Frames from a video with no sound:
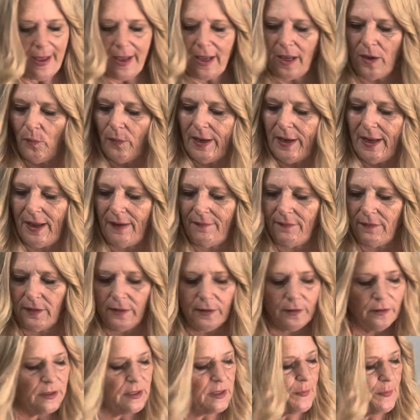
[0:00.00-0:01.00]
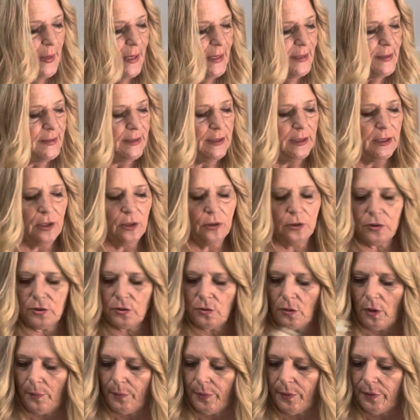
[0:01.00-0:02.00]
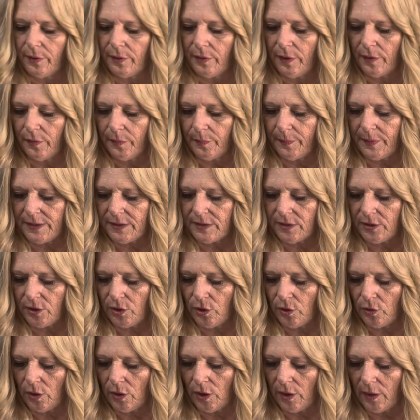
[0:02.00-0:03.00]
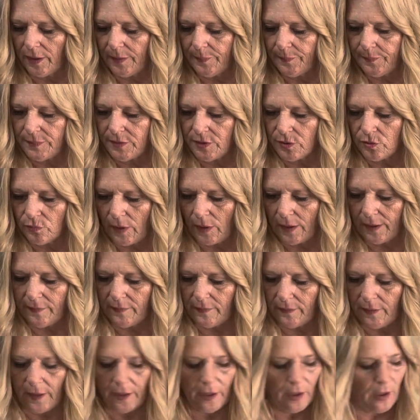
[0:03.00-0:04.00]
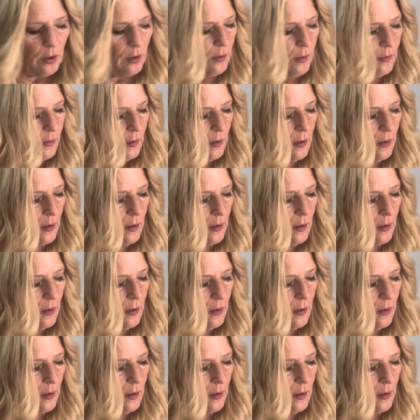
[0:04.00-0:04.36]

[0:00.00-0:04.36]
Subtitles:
And we have a little space here, so I'll put another piece of eucalyptus right there.